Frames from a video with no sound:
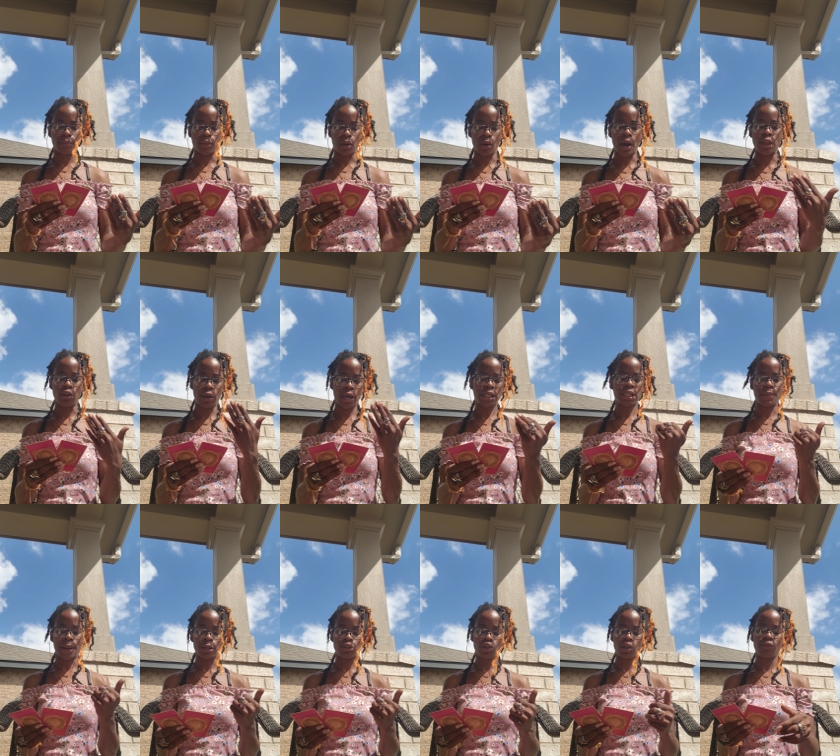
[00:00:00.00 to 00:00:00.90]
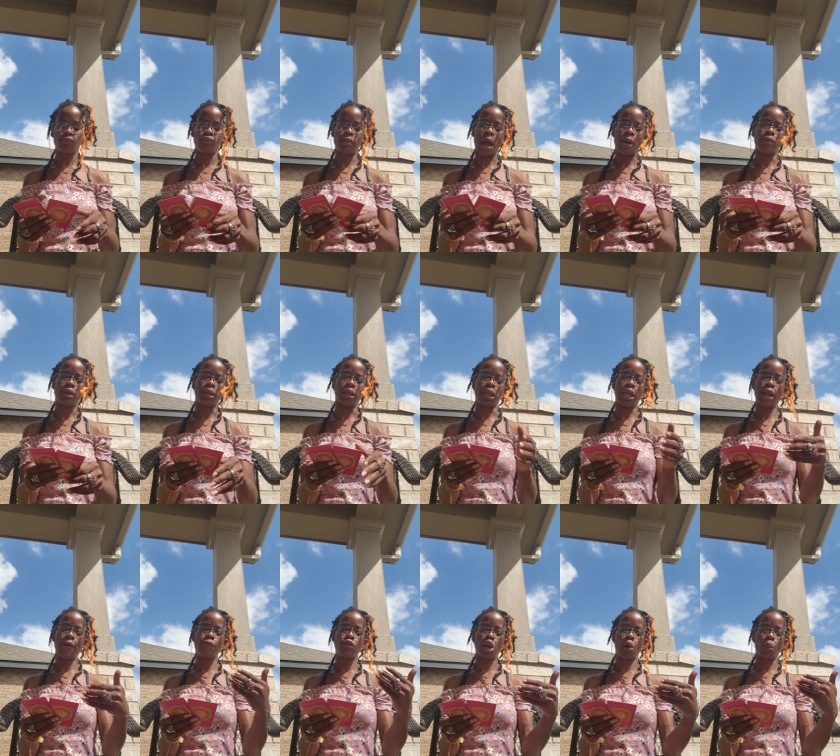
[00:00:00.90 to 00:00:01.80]
Okay, you catch my drift. Now, to
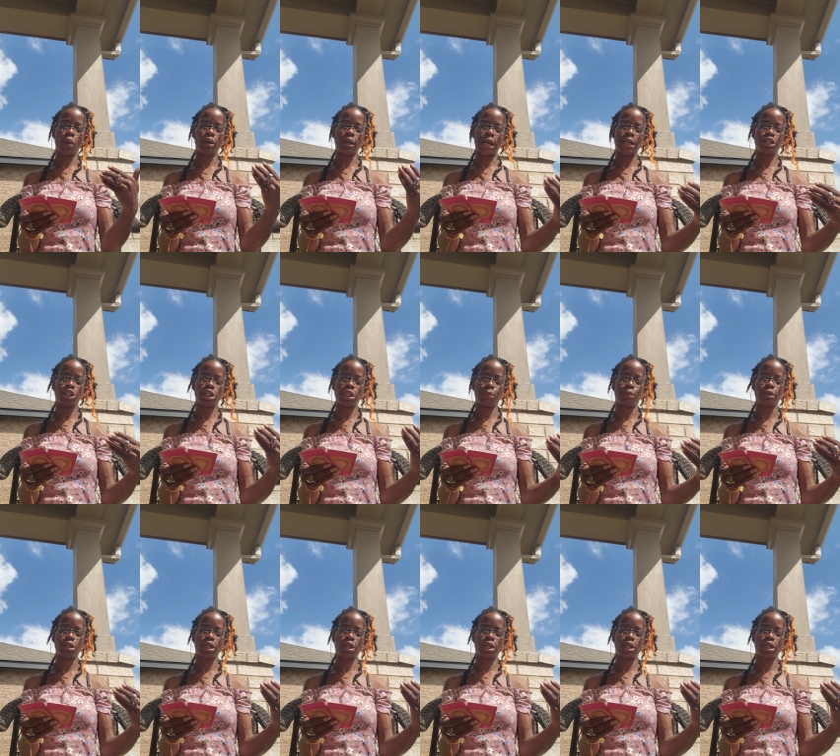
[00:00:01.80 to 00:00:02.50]
give your relationship